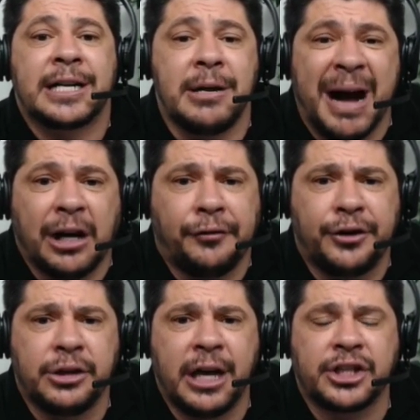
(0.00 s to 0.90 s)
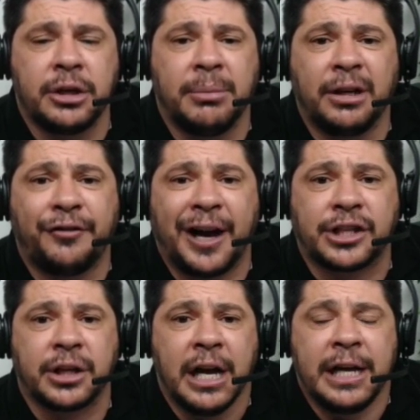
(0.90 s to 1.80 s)
Come out of your nest and
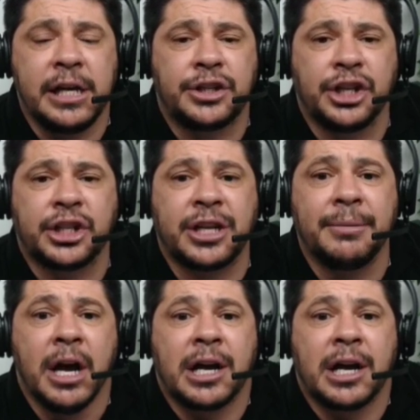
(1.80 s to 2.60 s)
manifest in Jesus' name.